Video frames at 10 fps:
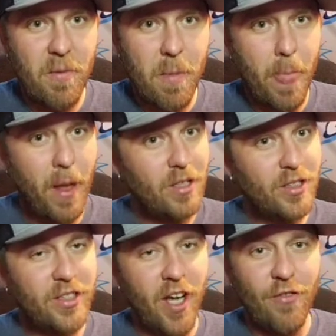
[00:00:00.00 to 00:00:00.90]
Oh, that's
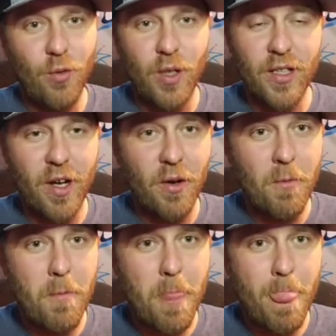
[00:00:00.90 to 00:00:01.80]
a tough one, though.
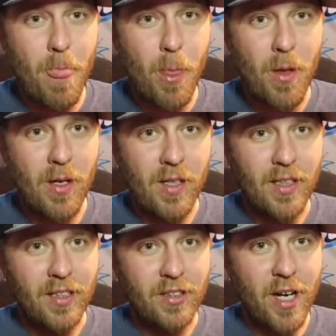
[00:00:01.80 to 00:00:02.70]

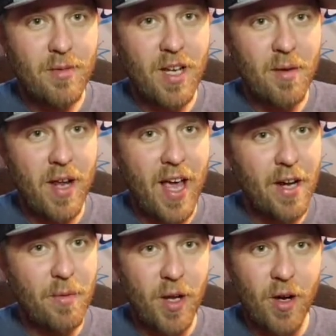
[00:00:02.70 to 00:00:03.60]
Graham's coming at
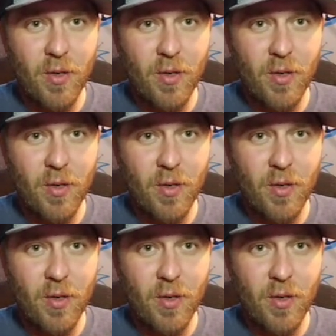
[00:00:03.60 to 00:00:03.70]
him, though.